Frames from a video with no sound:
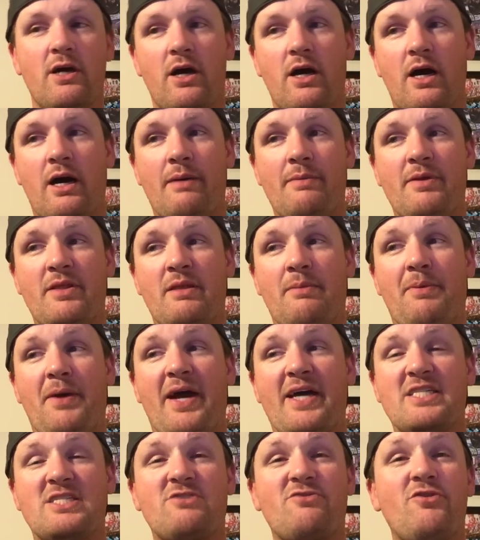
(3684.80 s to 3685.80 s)
um, in the
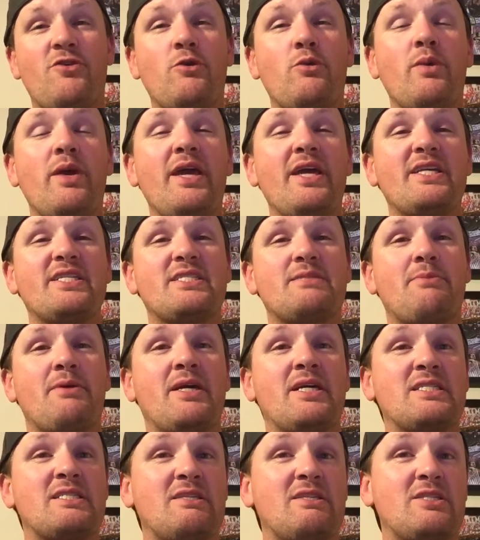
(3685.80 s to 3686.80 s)
past few weeks
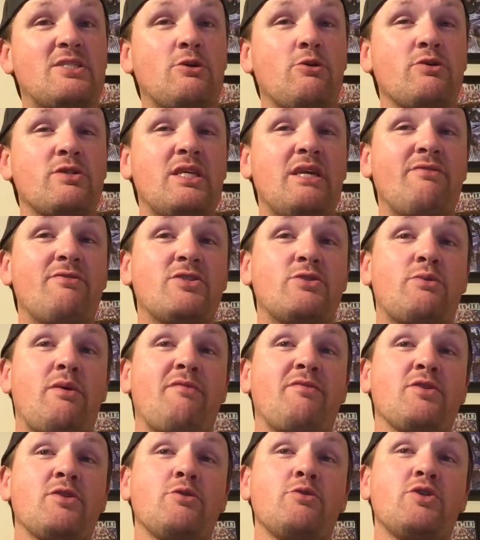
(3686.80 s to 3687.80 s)
because of this whole Divas
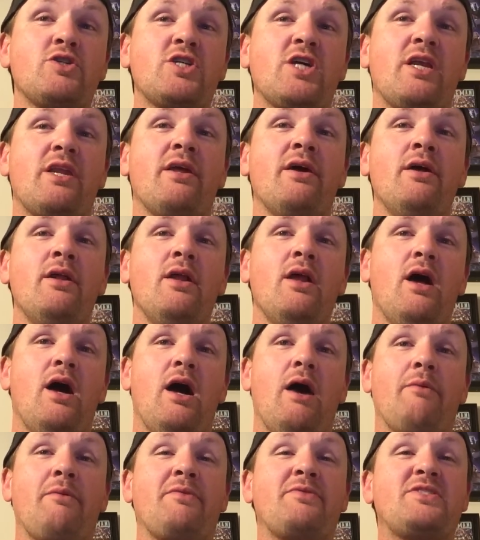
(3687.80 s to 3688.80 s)
Revolution.
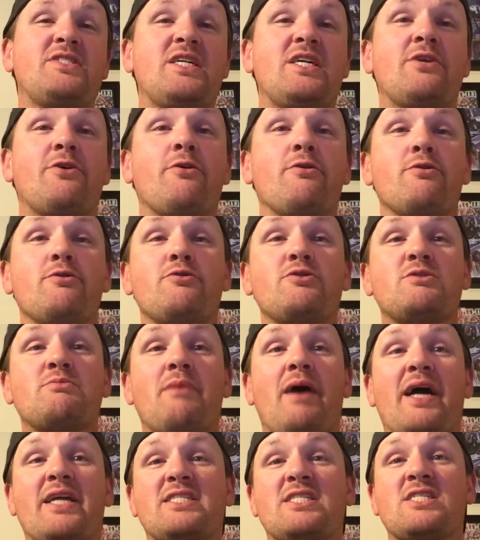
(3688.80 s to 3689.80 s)
Uh, we've seen her lose
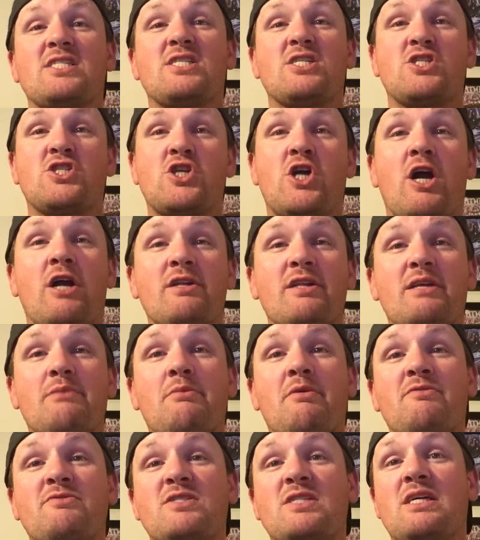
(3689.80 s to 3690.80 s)
matches to Charlotte.
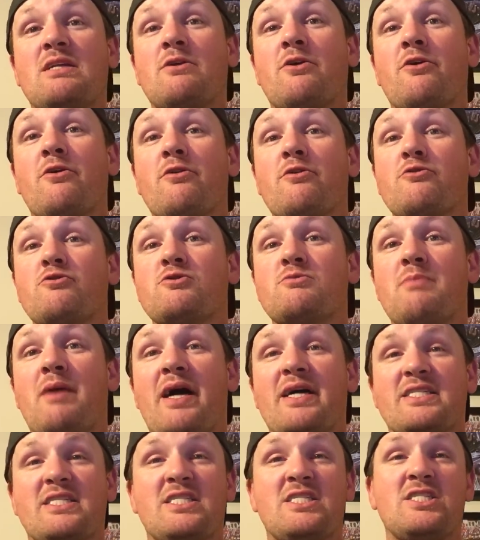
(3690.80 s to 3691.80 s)
We've seen her lose
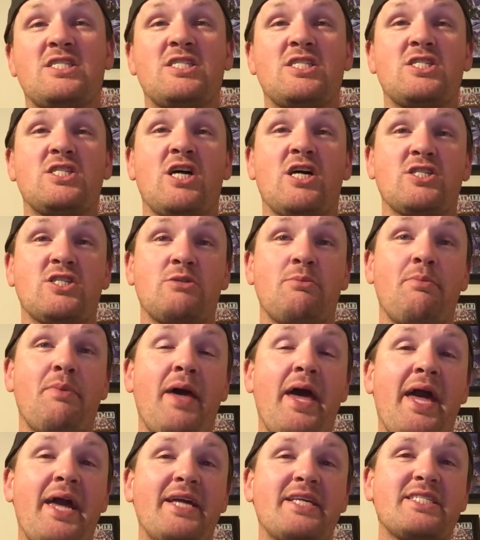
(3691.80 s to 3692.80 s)
matches to Sasha
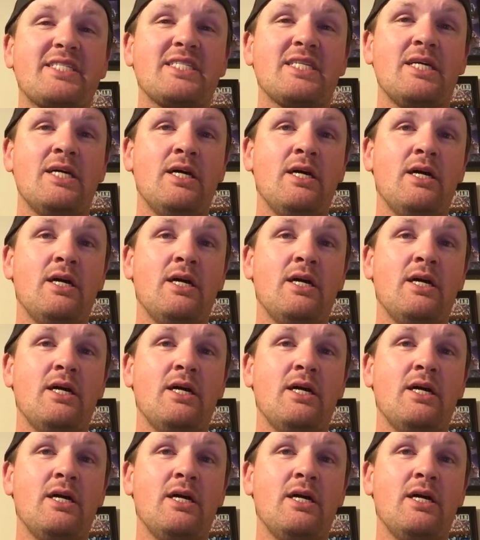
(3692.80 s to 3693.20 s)
Banks.